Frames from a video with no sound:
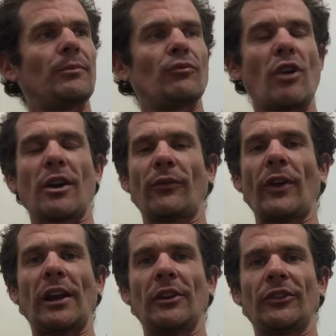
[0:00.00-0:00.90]

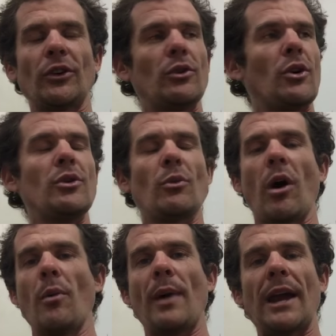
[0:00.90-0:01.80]
Rockefellers, who
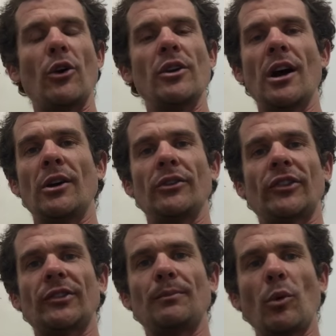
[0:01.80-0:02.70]
World Bank, who
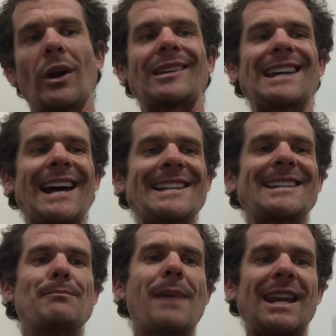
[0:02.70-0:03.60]
knows? But what it does is
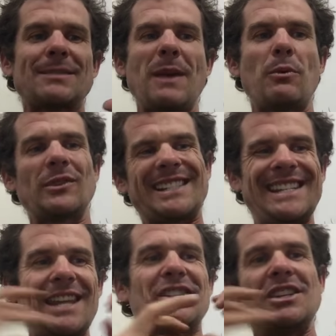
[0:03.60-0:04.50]
it makes people
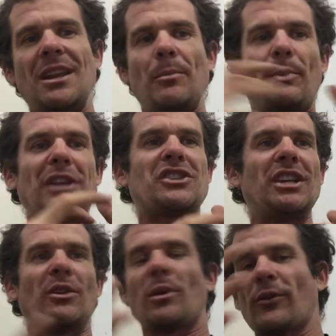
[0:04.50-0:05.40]
snitchy and bitchy
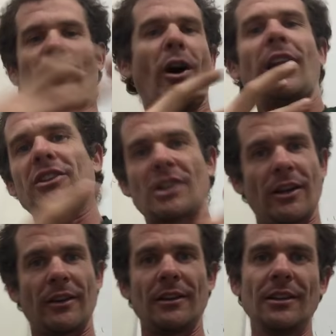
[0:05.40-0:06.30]
and want to fight each
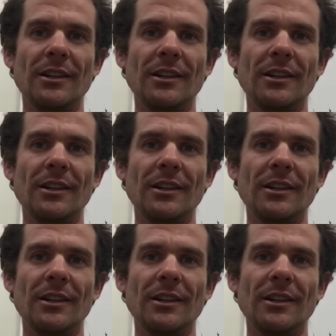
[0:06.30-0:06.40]
other.